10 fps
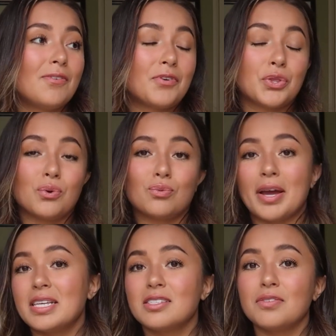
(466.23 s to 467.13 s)
for the
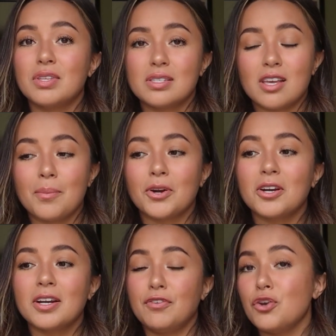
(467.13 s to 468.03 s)
rest of the
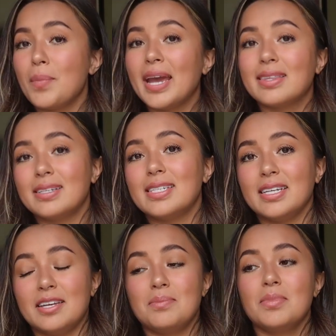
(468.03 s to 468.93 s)
summer if you make the
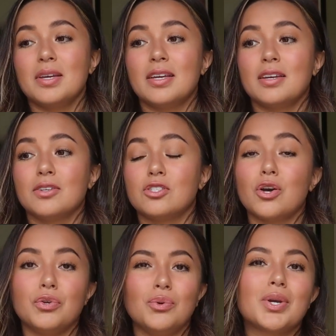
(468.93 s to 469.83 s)
team
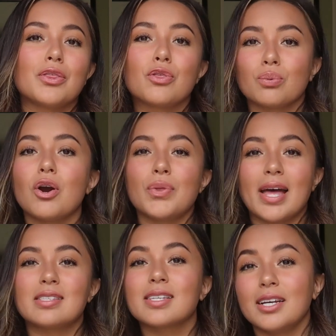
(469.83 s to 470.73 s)
so you can throw
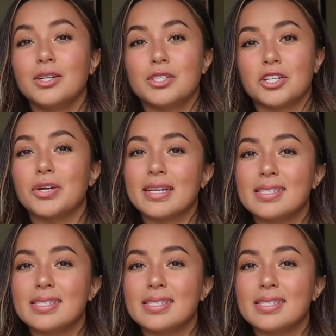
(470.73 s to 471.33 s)
that skill during